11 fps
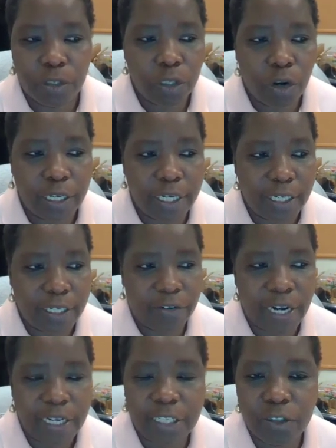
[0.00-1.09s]
talking
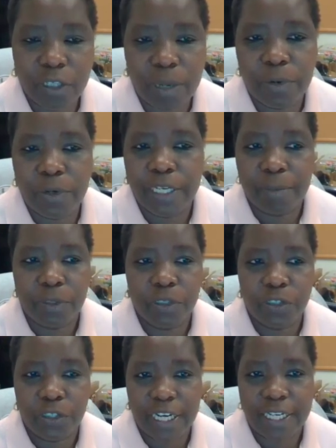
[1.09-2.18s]
directly to them or
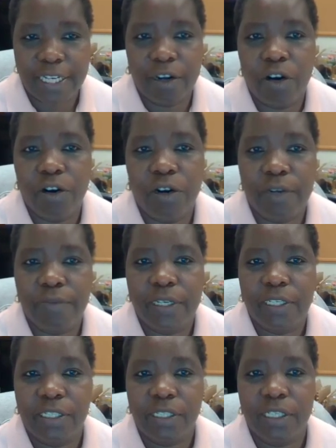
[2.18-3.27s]
demonstrating, or even
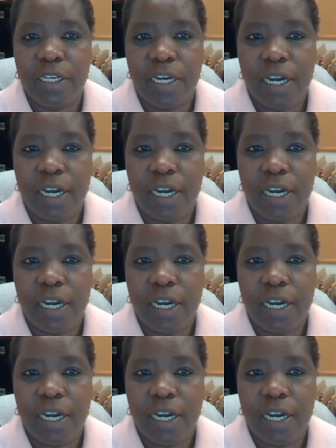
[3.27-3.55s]
just